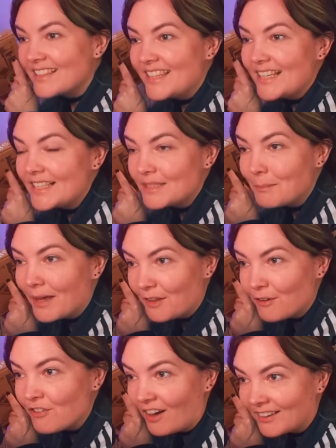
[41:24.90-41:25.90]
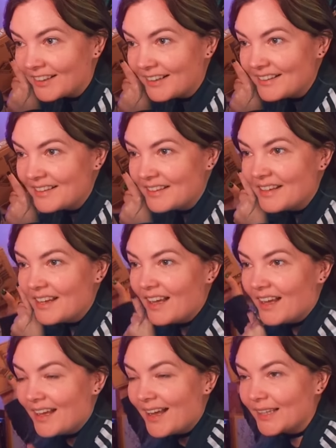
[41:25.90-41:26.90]
motherfucker
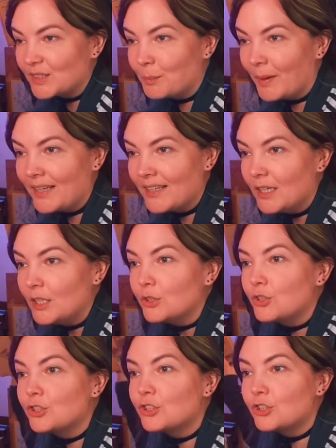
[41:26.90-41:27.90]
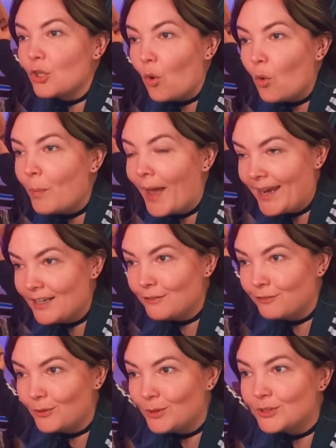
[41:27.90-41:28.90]
has been so
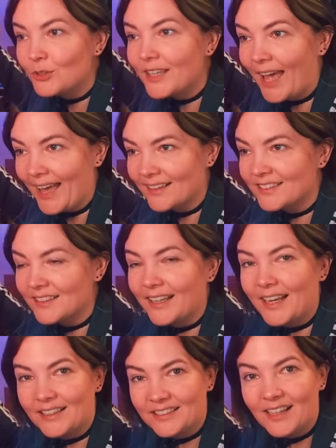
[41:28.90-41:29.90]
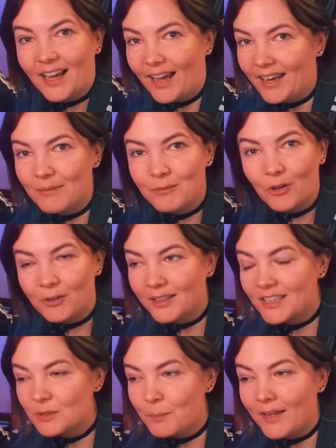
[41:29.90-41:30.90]
painful to get, and I am not going
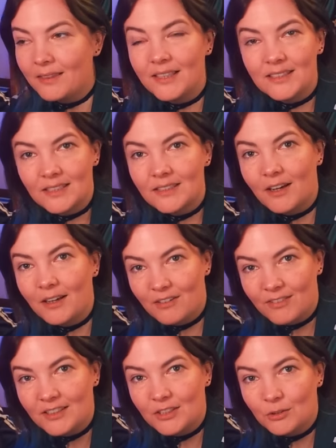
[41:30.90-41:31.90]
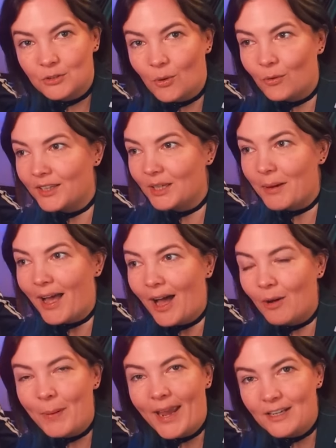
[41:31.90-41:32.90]
to spend this entire video talking about
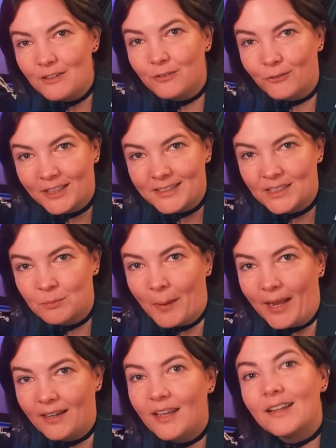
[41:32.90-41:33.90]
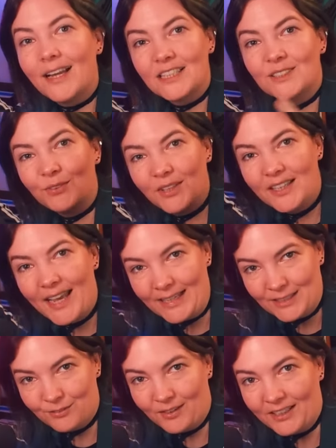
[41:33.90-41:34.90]
how painful this has been. That's for the
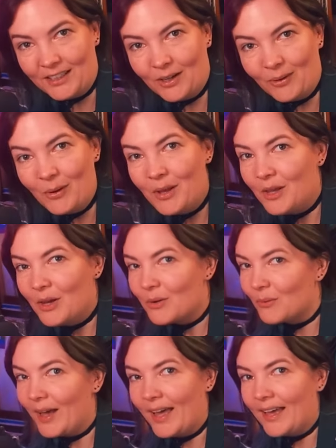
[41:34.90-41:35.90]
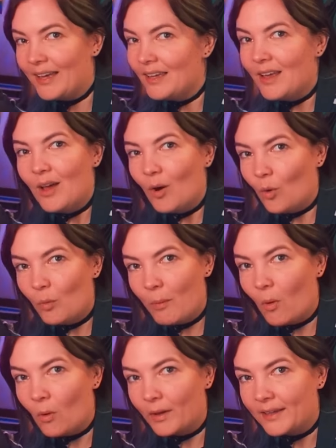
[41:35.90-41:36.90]
next video, where, oh
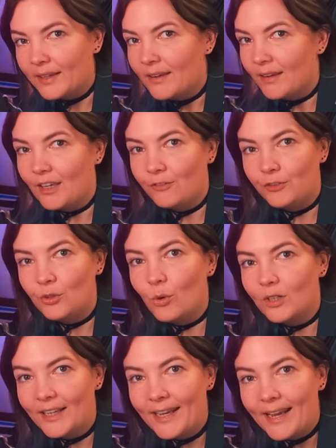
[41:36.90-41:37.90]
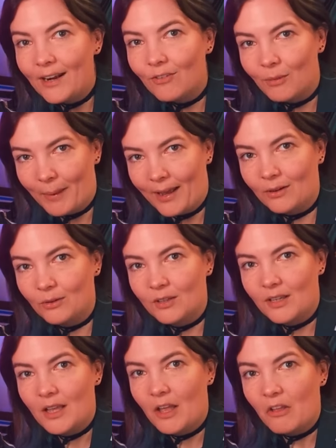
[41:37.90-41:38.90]
boy, if you want to hear about
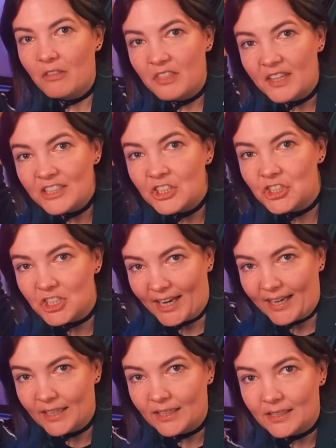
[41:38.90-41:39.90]
this shit,